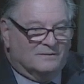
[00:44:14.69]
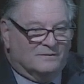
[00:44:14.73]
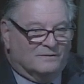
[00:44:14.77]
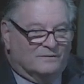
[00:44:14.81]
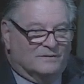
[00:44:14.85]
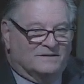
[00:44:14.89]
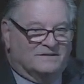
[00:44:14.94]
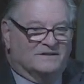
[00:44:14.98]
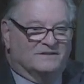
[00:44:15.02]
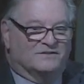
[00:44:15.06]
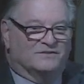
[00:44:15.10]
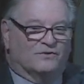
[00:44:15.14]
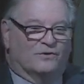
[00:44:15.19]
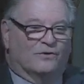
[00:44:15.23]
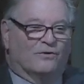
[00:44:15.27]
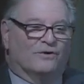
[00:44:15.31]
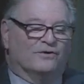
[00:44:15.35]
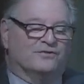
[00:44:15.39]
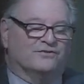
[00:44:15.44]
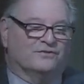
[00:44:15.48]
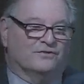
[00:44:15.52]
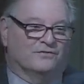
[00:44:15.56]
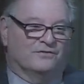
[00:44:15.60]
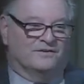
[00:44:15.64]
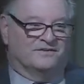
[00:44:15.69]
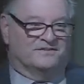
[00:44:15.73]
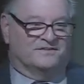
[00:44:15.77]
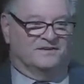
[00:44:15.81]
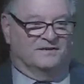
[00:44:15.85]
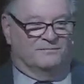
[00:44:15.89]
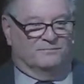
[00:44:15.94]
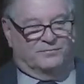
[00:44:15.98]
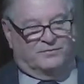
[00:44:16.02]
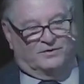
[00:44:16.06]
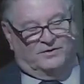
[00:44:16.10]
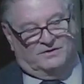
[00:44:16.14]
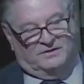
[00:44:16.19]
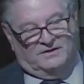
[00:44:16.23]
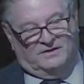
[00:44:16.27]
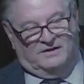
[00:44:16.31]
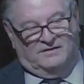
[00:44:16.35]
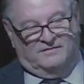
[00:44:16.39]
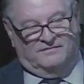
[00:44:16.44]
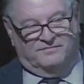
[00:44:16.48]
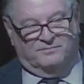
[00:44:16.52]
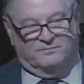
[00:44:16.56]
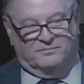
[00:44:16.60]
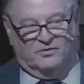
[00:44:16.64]
which is also the symbol
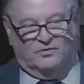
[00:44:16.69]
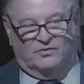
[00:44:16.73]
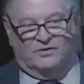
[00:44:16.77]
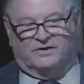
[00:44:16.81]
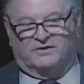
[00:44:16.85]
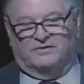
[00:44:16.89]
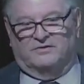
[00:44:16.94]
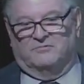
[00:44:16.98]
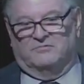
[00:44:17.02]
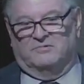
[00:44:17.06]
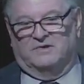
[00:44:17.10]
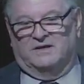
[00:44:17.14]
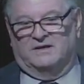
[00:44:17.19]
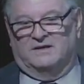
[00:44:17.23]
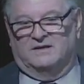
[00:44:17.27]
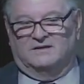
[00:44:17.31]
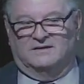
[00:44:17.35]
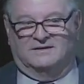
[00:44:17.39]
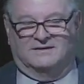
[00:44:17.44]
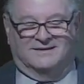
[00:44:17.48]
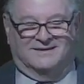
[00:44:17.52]
of Mercury,